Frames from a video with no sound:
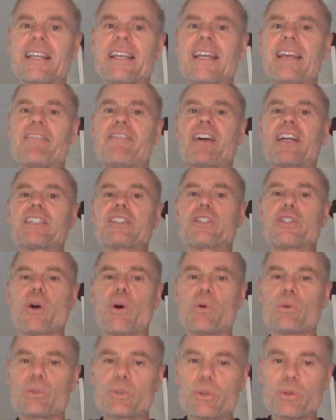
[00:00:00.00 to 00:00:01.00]
If I
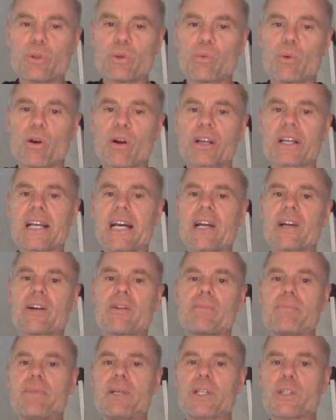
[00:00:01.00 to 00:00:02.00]
don't do the workout,
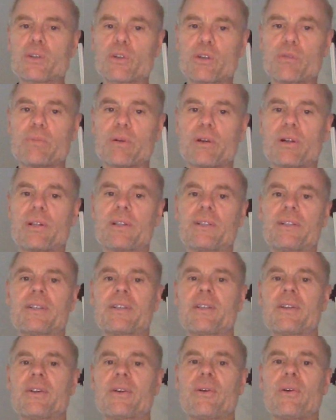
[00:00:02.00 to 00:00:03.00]
I'm miserable
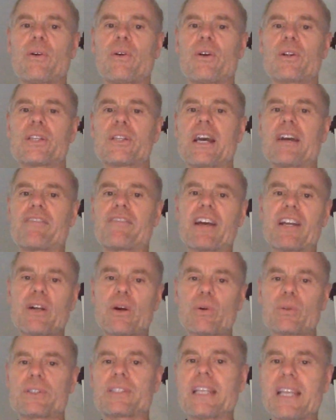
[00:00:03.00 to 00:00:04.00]
all day. If I
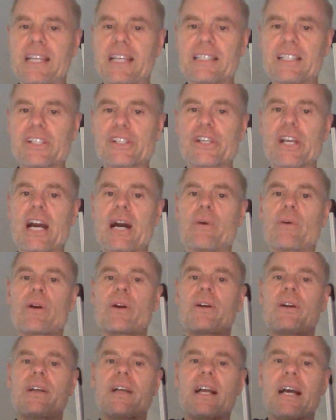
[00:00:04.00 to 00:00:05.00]
don't take the
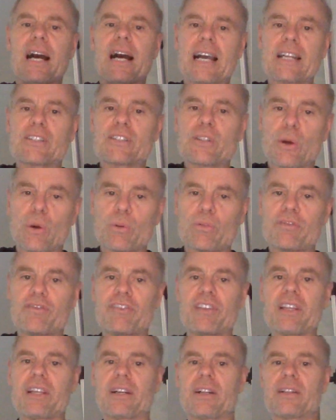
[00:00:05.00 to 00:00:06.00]
shower, I don't
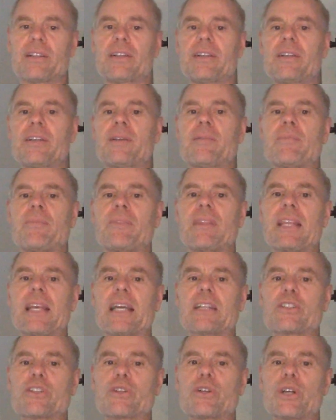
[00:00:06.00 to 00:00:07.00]
feel
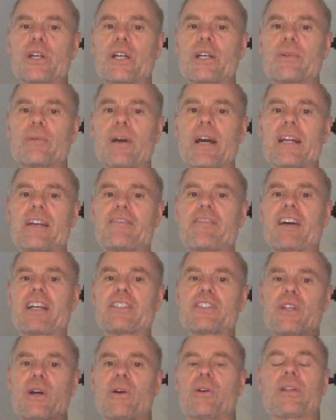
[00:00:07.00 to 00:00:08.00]
as good, right? If I
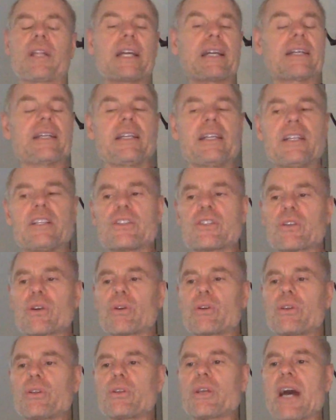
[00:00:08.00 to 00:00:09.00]
don't so
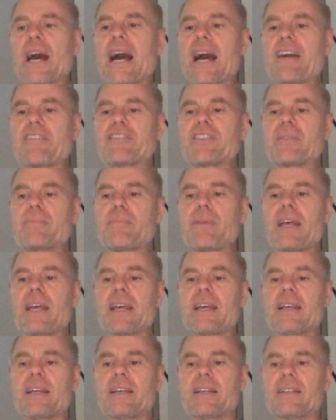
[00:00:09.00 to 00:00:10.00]
you have to
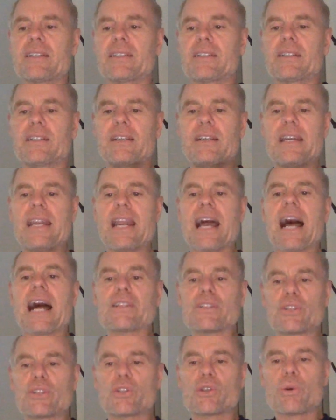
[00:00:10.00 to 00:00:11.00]
make
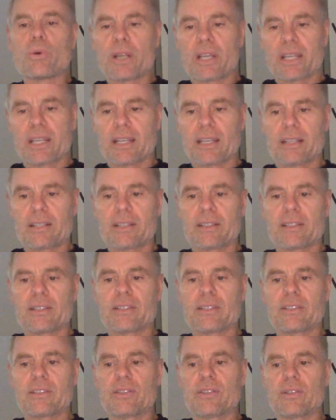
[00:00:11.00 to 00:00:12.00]
not doing it
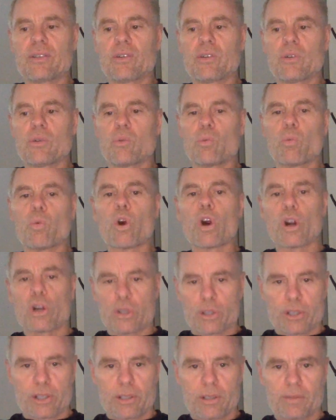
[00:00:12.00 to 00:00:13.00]

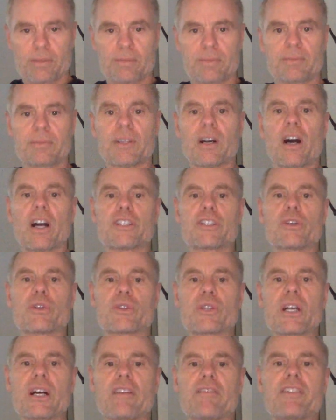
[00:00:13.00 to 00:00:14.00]
worse on
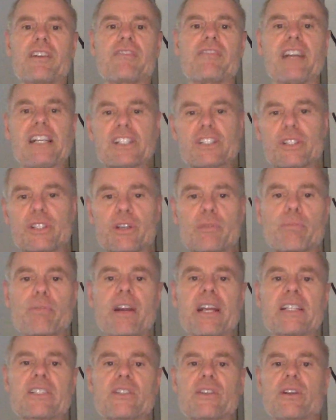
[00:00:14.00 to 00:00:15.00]
yourself. And eventually your
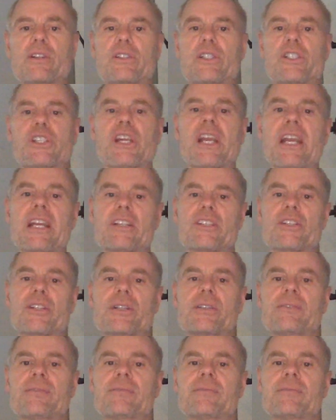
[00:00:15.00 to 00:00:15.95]
brain starts to change.